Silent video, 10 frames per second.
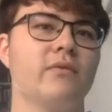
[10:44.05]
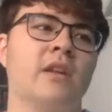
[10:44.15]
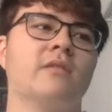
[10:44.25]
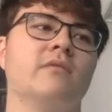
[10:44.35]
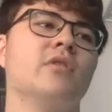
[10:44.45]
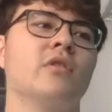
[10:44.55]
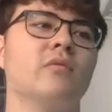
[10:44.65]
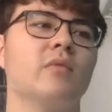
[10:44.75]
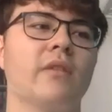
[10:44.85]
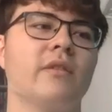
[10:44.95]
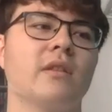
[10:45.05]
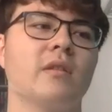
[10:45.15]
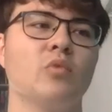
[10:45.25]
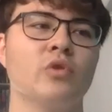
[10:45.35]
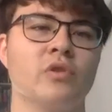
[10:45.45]
And then, you know, I think
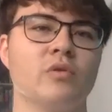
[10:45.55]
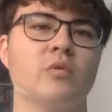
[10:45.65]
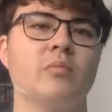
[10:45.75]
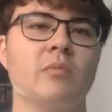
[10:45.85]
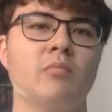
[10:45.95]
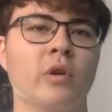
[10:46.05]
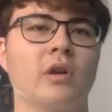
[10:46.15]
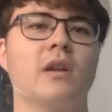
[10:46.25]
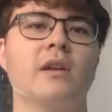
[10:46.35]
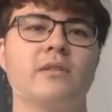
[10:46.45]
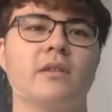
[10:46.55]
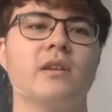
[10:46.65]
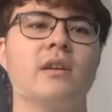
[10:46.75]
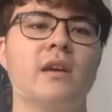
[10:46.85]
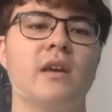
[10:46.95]
that more students would be more inclined to
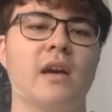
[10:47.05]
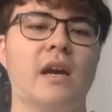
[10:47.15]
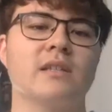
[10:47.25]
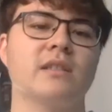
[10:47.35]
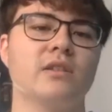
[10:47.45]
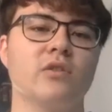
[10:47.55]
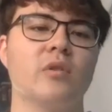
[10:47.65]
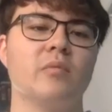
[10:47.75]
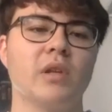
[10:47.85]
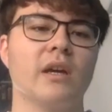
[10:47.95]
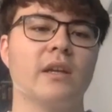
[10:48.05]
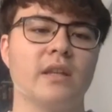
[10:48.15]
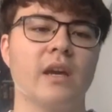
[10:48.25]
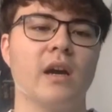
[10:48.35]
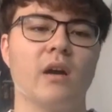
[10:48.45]
actually do it and be like,
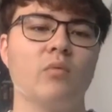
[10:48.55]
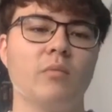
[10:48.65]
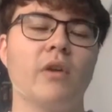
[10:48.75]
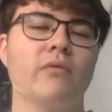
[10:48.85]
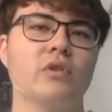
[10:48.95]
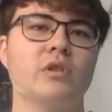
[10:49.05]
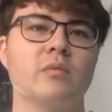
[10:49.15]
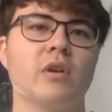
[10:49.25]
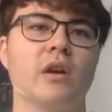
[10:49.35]
yeah, I want my voice to be